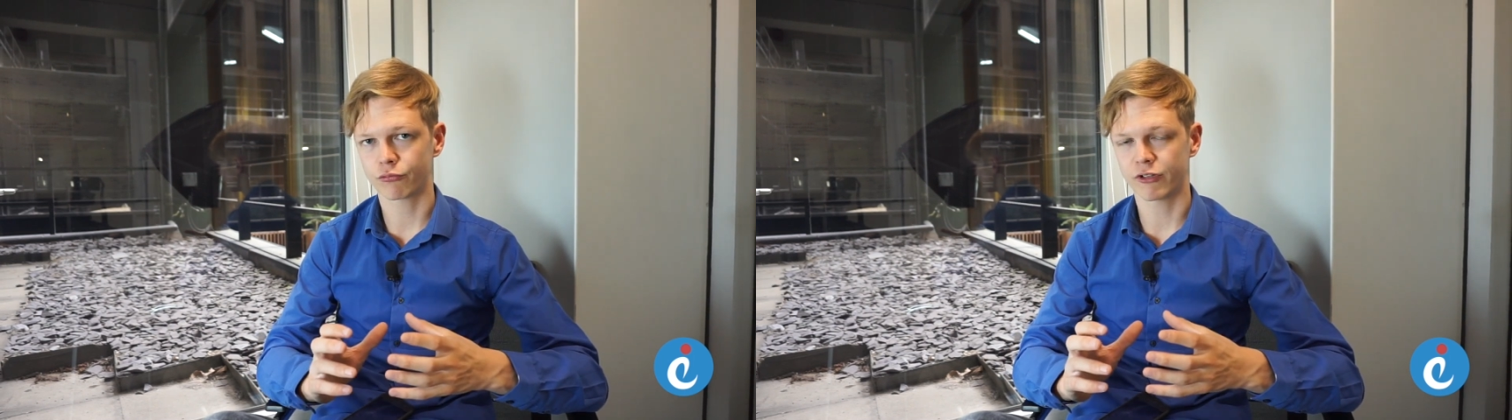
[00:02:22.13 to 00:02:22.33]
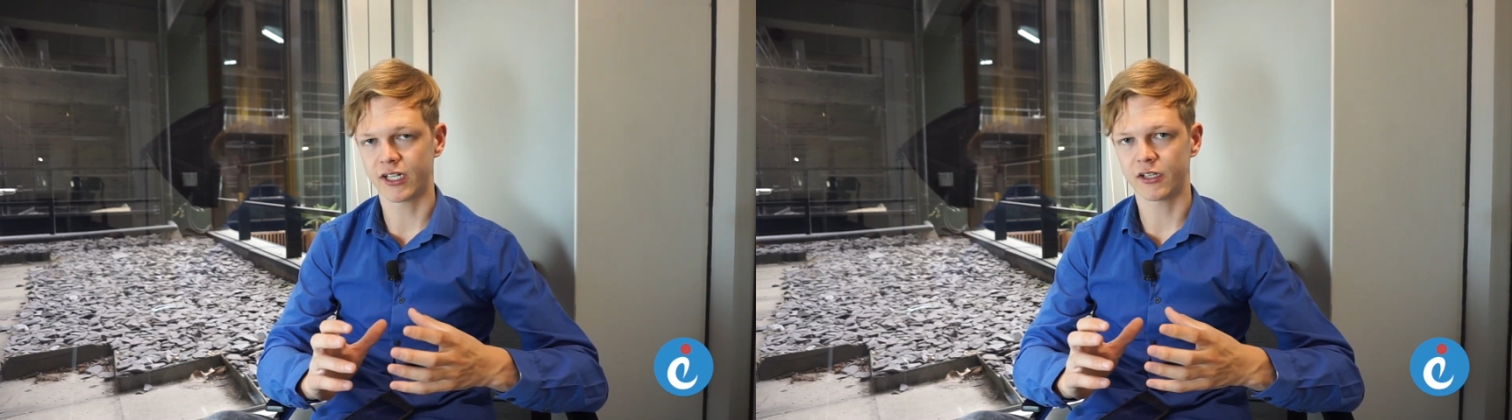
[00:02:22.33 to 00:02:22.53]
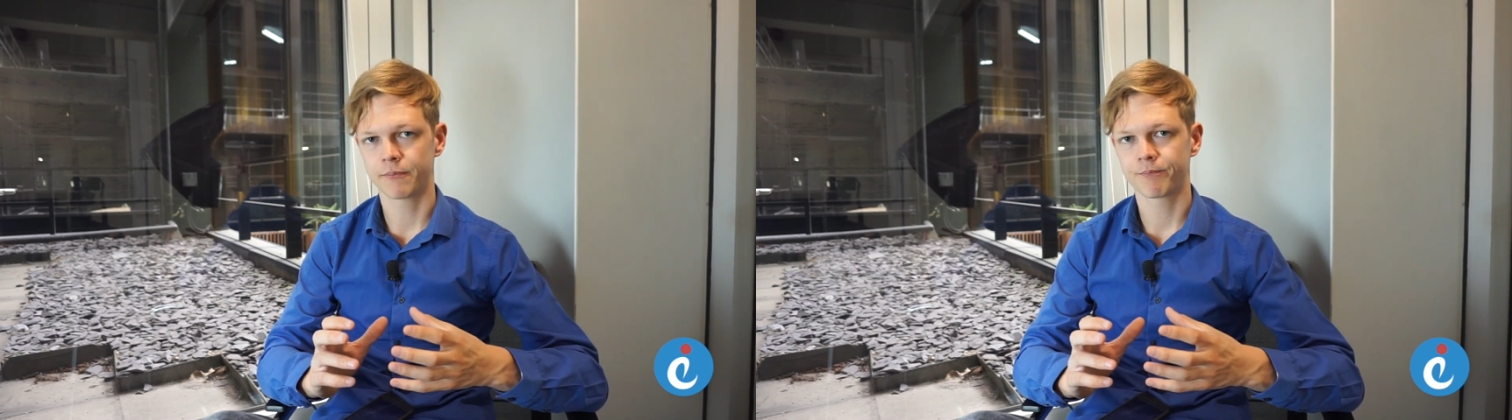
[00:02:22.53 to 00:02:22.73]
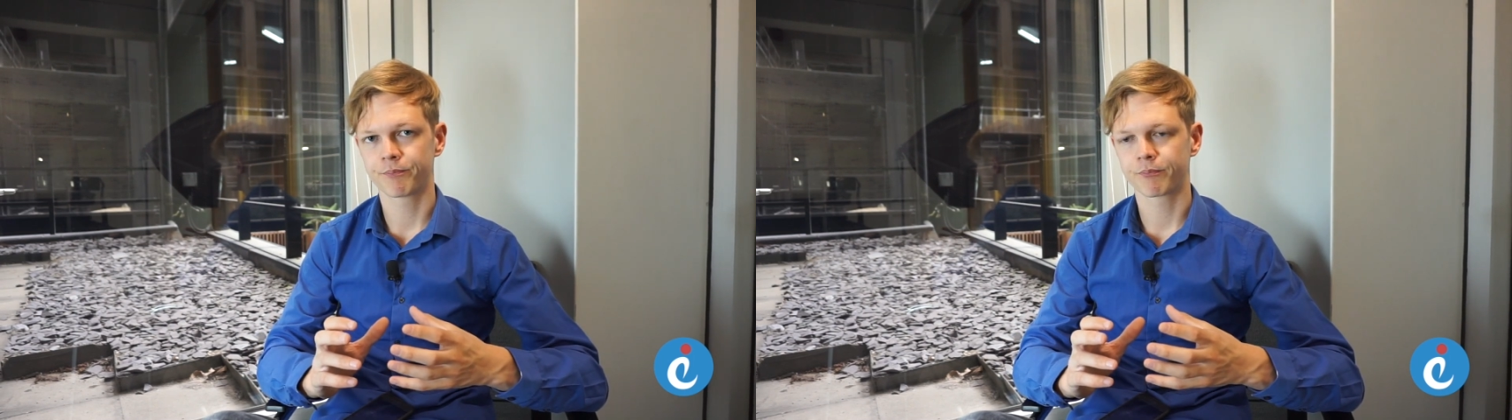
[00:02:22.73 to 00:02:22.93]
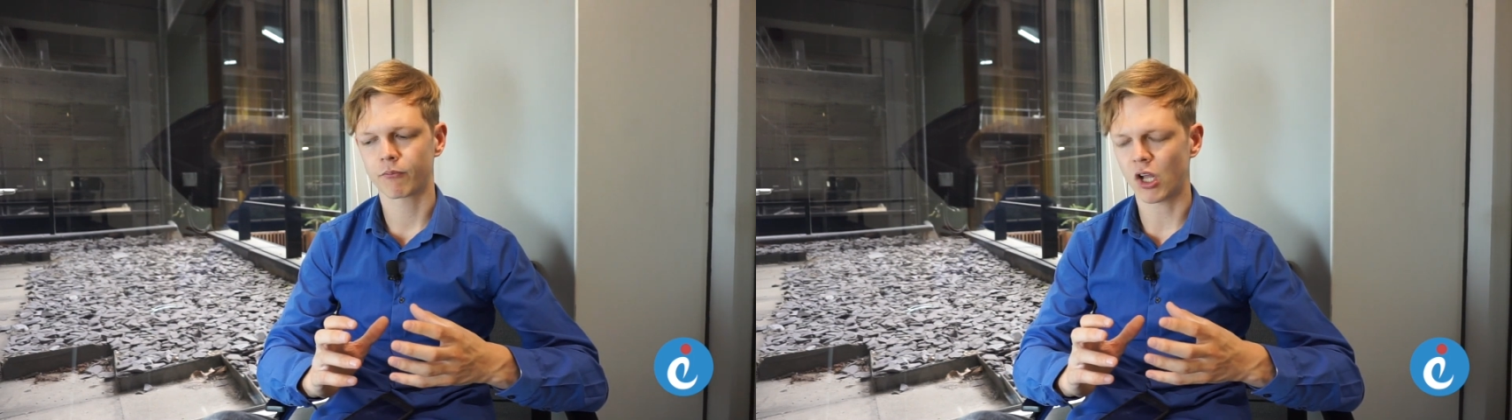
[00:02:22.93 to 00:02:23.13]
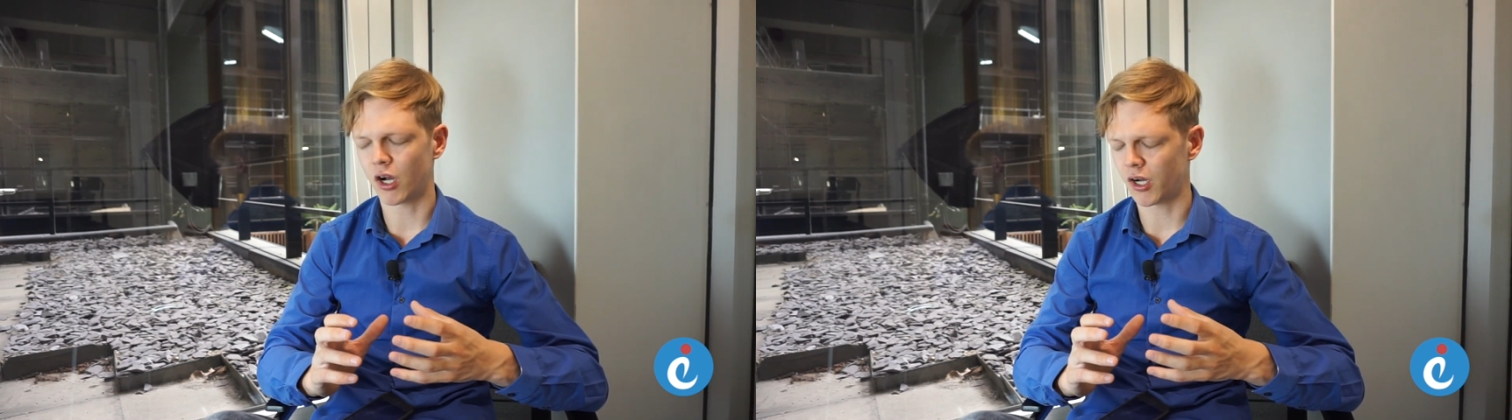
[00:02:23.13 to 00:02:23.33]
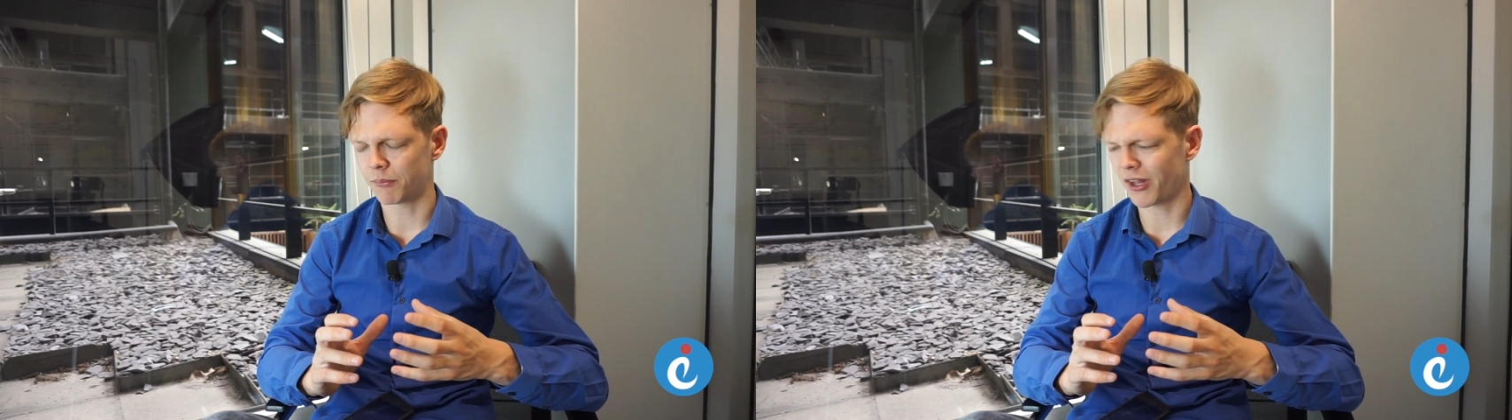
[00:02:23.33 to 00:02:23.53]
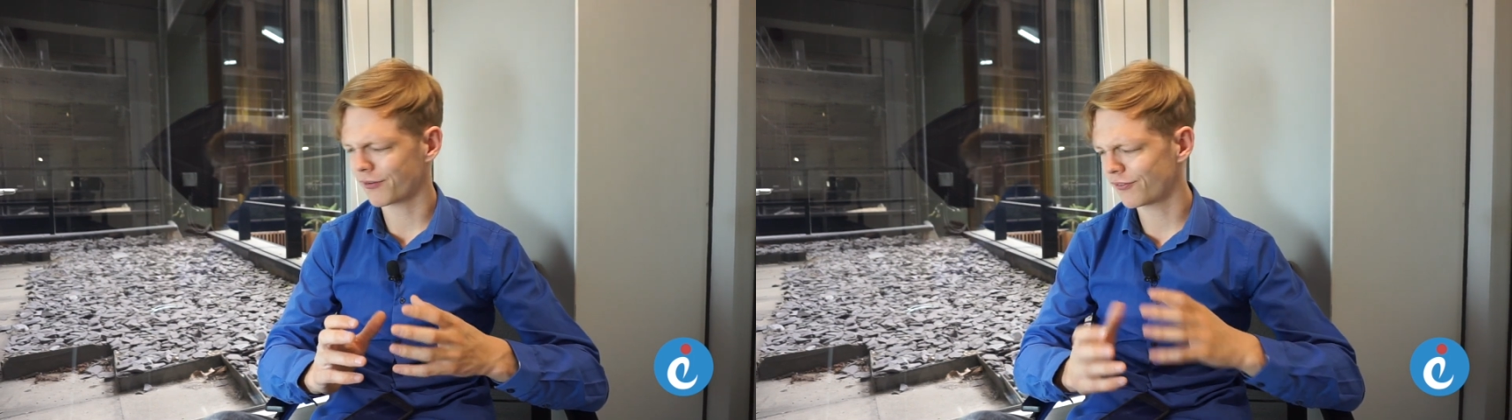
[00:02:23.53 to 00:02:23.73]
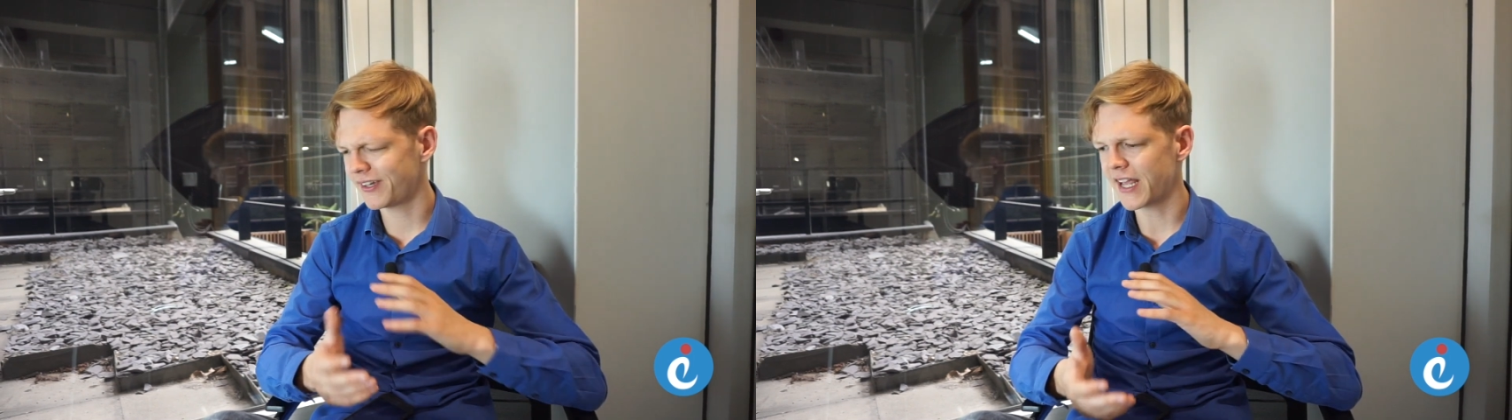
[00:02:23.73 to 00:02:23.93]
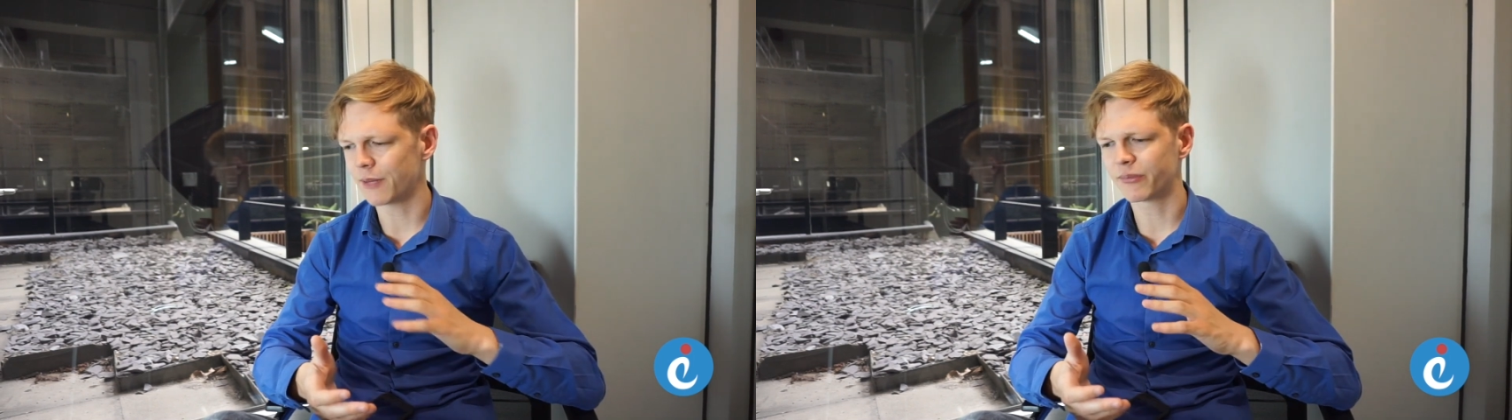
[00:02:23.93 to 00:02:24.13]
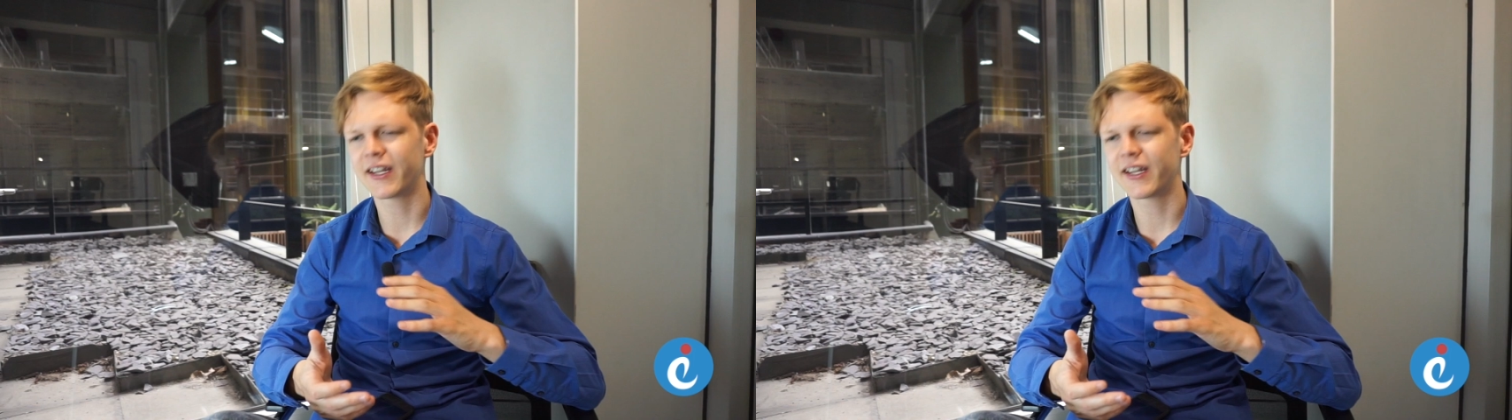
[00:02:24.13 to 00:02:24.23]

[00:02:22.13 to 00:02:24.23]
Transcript: read, like names.